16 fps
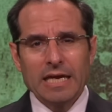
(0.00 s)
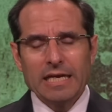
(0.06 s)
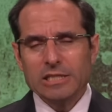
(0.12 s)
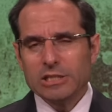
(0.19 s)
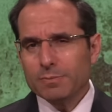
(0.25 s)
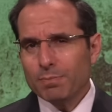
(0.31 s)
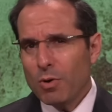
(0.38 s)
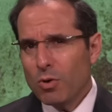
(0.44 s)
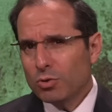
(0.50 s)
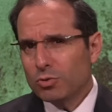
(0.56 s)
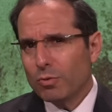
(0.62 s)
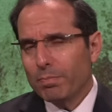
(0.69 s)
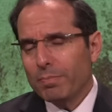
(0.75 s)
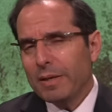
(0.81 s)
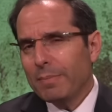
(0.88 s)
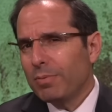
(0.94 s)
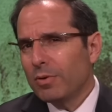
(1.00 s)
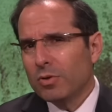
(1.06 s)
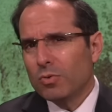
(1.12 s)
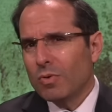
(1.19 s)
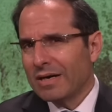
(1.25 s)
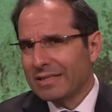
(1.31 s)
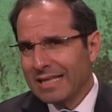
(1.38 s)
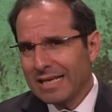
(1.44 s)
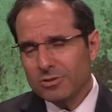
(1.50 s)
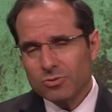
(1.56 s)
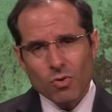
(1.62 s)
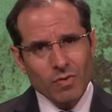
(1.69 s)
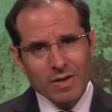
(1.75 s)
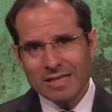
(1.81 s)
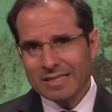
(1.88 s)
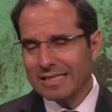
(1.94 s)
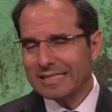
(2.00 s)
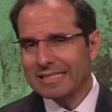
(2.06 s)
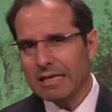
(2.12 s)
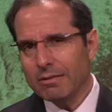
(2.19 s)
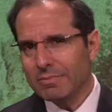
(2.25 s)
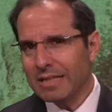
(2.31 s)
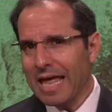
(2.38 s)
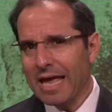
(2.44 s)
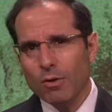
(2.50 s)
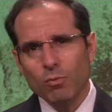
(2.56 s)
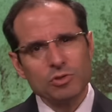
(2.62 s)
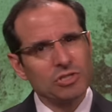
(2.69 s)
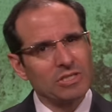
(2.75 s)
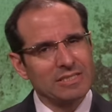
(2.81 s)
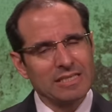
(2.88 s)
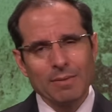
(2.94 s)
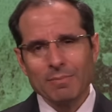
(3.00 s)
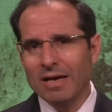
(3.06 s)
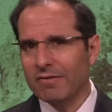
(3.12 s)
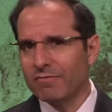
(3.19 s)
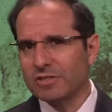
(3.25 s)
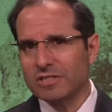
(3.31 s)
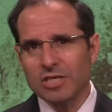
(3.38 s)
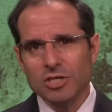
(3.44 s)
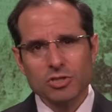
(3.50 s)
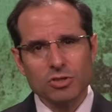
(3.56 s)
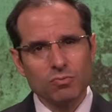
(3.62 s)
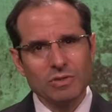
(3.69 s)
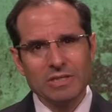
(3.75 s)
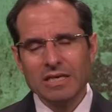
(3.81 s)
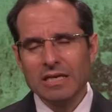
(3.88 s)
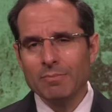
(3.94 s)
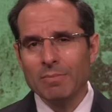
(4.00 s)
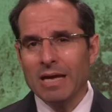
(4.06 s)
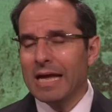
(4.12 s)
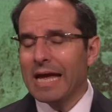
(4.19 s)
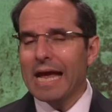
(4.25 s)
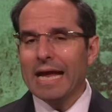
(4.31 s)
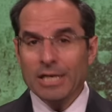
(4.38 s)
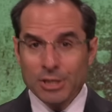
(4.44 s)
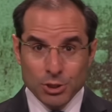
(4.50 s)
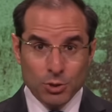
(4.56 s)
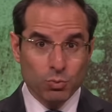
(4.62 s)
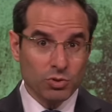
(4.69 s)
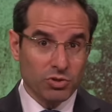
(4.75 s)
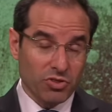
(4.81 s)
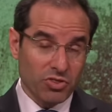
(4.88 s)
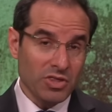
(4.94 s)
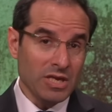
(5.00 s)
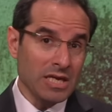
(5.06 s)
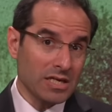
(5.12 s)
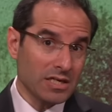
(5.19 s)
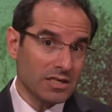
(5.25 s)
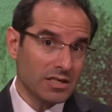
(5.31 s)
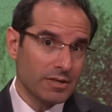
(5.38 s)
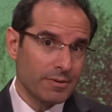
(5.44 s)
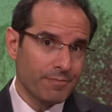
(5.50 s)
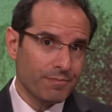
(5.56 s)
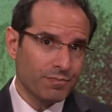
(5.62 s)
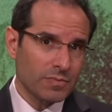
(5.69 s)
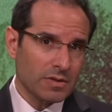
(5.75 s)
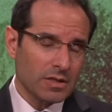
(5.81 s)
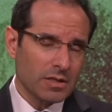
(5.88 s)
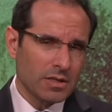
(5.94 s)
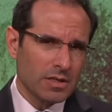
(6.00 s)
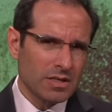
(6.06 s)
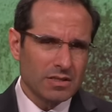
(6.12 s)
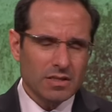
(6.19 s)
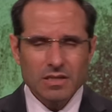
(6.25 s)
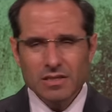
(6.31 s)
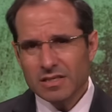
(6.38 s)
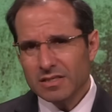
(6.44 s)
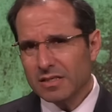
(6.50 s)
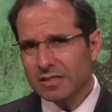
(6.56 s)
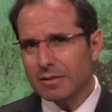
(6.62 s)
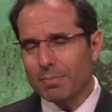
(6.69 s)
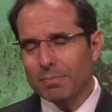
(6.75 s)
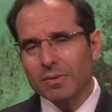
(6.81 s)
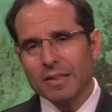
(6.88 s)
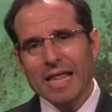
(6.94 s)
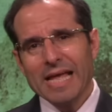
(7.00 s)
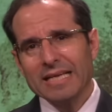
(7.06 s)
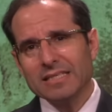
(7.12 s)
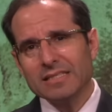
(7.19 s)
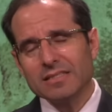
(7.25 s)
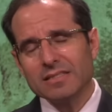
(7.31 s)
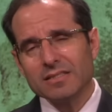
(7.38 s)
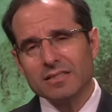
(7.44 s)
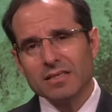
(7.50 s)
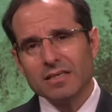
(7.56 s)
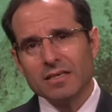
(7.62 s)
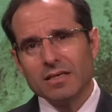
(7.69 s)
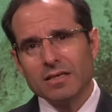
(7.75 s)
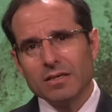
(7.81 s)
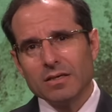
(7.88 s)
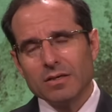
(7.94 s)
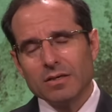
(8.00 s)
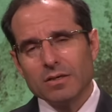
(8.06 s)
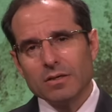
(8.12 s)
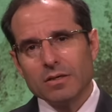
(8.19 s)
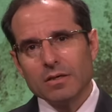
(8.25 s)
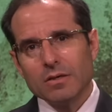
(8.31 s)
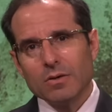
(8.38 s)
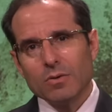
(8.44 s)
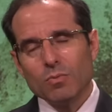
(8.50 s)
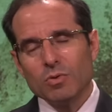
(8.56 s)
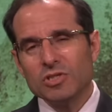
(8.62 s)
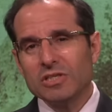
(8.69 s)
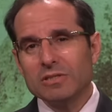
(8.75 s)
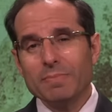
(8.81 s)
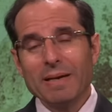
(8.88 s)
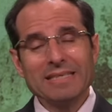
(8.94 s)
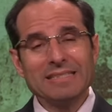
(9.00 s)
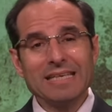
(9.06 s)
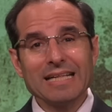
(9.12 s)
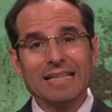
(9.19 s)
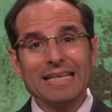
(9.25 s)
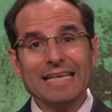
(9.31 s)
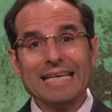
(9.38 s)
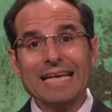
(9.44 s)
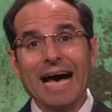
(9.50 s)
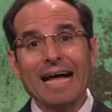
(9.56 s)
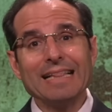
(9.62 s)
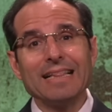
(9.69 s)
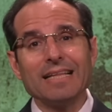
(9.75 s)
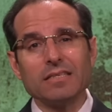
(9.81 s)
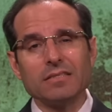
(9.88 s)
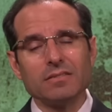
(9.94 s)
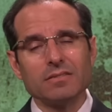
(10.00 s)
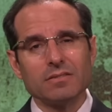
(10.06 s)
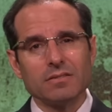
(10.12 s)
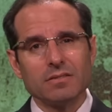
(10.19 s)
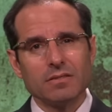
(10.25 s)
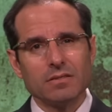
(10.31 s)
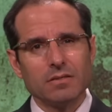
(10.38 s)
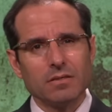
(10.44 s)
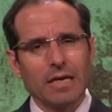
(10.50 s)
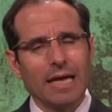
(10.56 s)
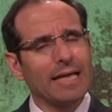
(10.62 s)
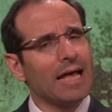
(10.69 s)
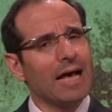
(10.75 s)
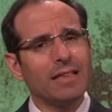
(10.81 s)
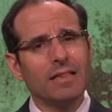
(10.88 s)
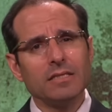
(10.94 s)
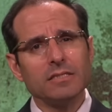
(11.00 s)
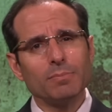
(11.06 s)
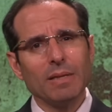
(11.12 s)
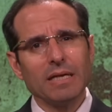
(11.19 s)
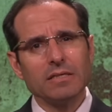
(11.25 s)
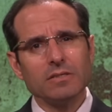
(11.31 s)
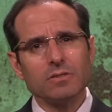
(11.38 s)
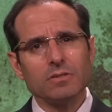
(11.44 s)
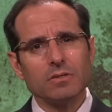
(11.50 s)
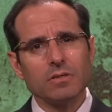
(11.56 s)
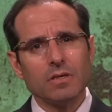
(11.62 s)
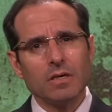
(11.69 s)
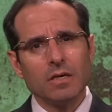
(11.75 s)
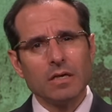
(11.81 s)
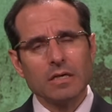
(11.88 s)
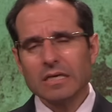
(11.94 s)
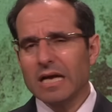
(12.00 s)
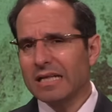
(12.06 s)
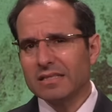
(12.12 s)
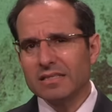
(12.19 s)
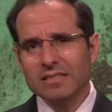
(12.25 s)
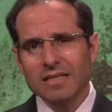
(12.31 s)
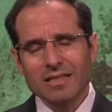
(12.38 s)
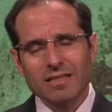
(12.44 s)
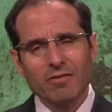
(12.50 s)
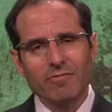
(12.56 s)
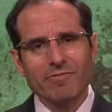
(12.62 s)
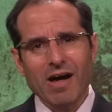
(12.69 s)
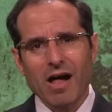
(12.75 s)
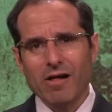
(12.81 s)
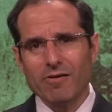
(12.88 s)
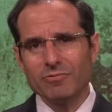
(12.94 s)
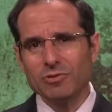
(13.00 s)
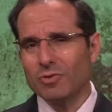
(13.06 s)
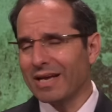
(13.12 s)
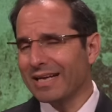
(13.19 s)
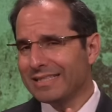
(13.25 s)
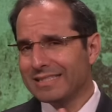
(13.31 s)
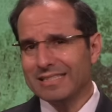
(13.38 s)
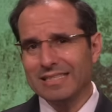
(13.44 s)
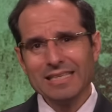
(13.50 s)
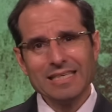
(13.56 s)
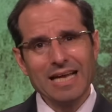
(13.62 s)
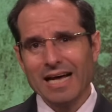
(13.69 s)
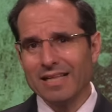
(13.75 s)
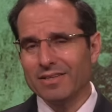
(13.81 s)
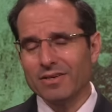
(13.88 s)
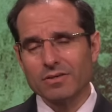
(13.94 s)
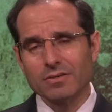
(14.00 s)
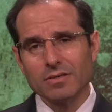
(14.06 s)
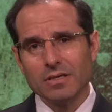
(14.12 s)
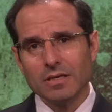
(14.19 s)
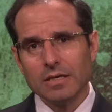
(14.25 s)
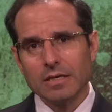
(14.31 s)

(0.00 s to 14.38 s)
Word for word: He spoke to people who are not talking the same language, the same conversation with him. And you would think that this is a place which is basically godless, a godless place. God is not involved. You can't see God there.